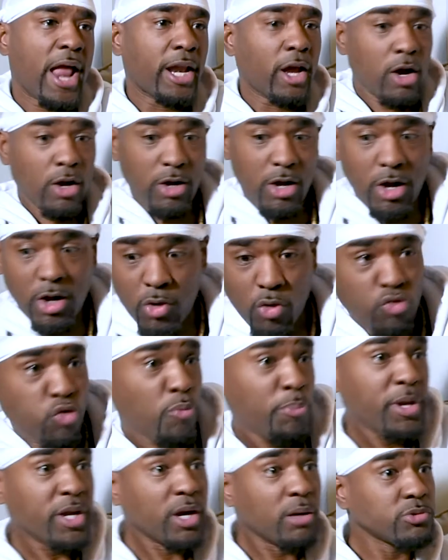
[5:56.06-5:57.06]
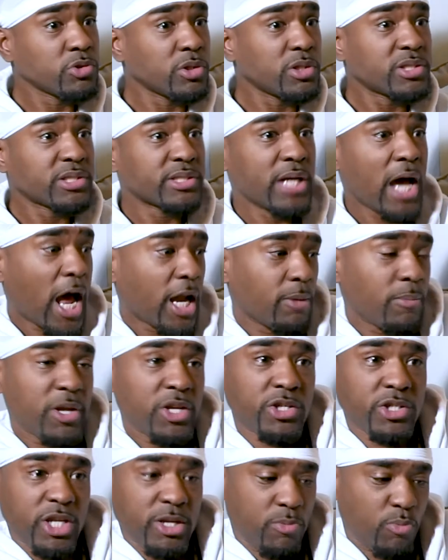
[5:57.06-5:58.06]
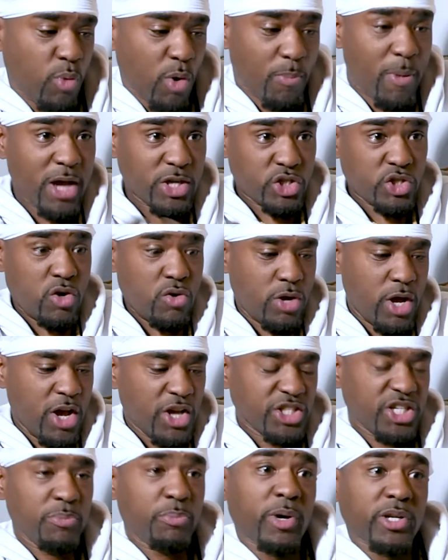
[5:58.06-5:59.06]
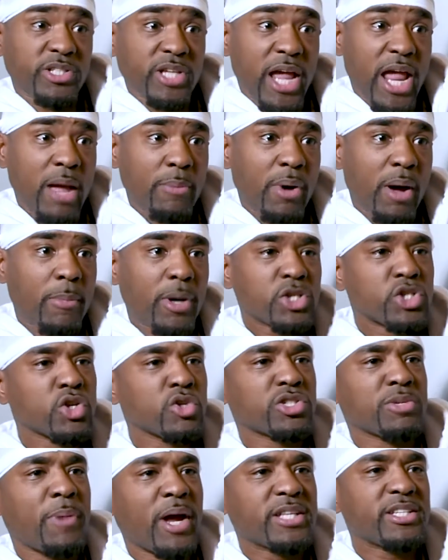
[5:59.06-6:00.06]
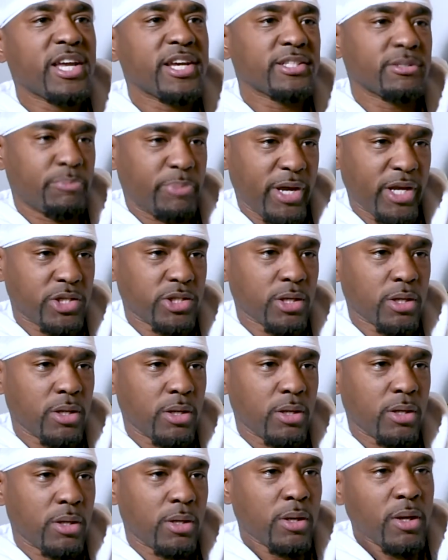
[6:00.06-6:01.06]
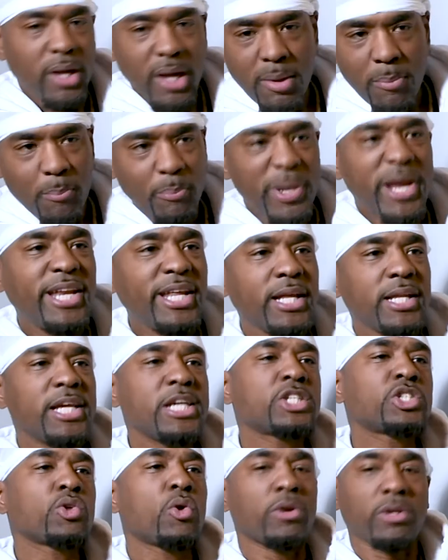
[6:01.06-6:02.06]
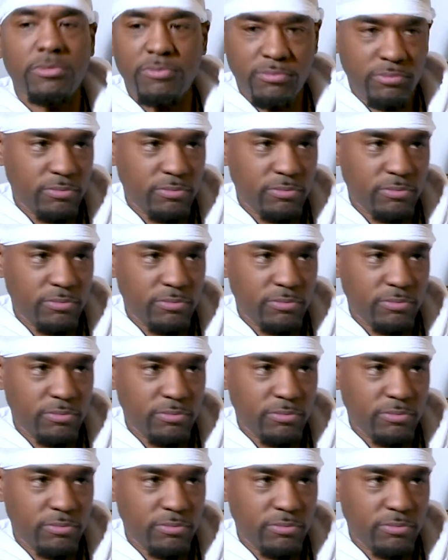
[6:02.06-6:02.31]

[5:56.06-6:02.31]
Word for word: and a, a groupie comes on the side of me. She, with my shirt, she puts her hand by my shirt. Somebody takes a picture. Immediately it's on